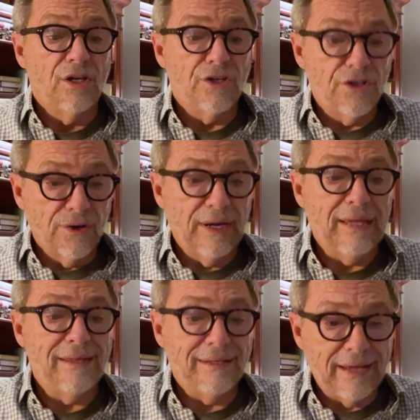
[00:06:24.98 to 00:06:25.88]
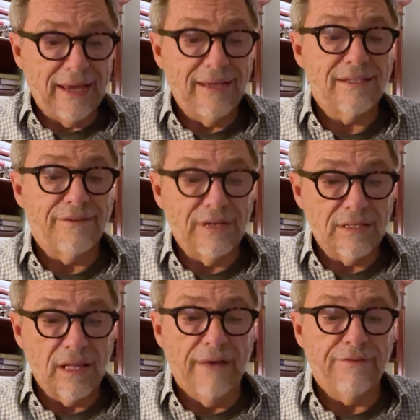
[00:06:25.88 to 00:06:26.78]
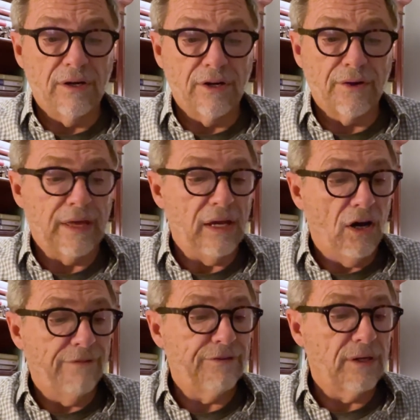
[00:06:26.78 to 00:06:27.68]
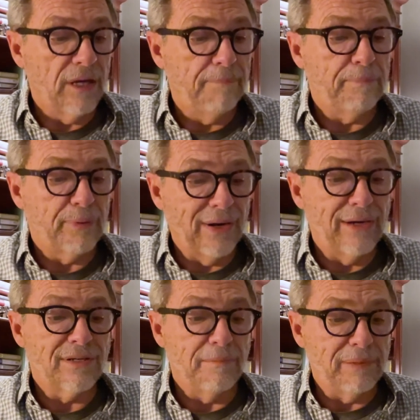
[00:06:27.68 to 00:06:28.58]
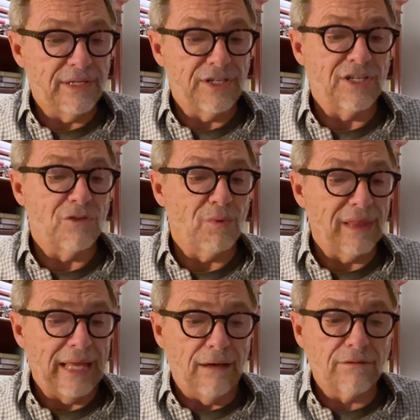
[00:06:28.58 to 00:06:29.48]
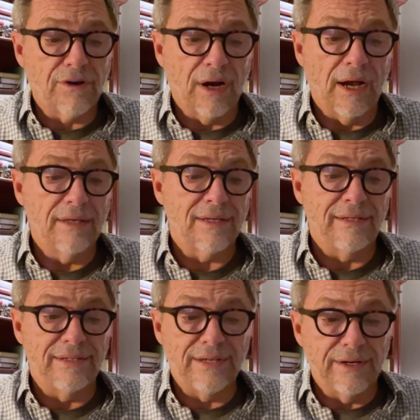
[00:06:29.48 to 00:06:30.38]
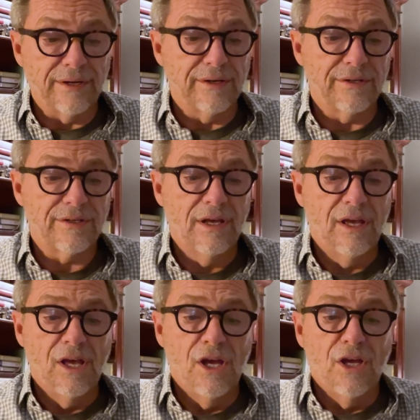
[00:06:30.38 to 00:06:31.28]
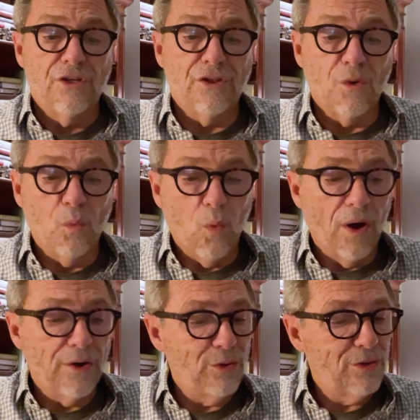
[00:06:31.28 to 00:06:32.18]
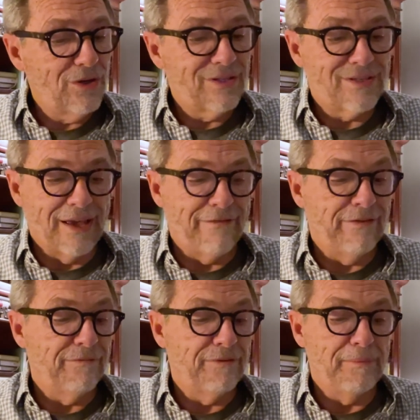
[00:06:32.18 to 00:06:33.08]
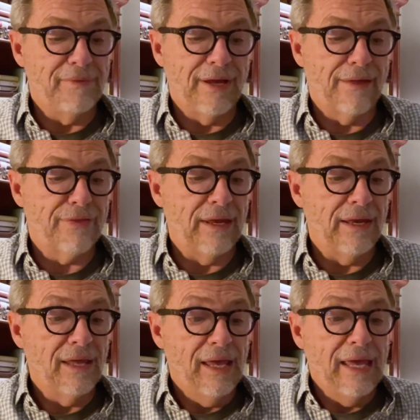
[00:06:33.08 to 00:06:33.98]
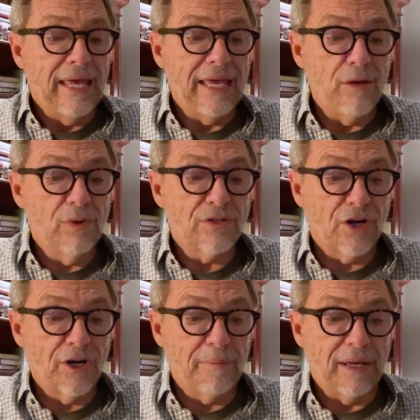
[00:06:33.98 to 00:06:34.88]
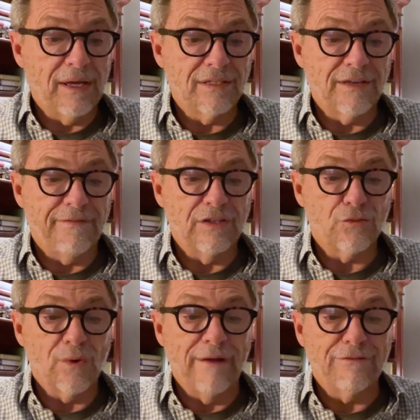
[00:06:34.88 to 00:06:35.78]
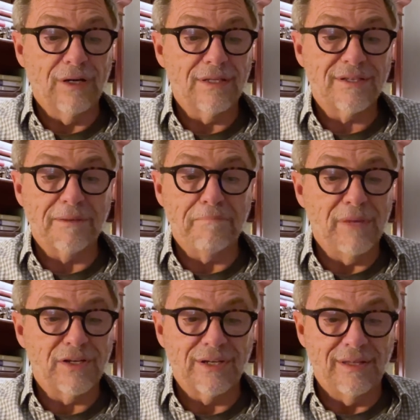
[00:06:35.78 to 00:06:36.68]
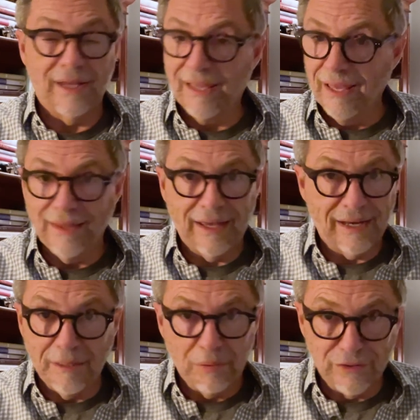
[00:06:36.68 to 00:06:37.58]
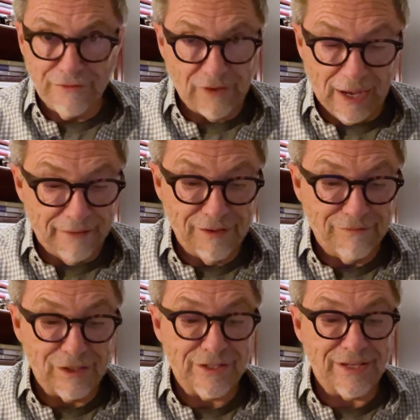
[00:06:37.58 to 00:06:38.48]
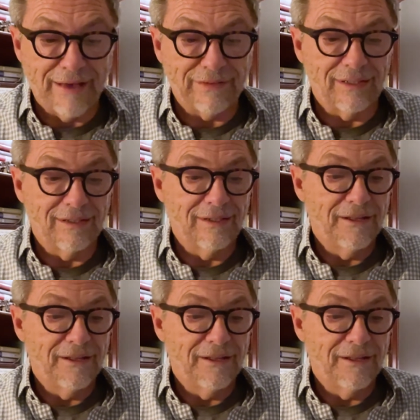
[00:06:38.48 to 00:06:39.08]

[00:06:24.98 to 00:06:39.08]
during the days of his life on earth, he offered up prayers and petitions with loud cries and tears to the one who could save him from death. And he was heard because of his reverent submission. Again, that Hebrews 5, verse 7.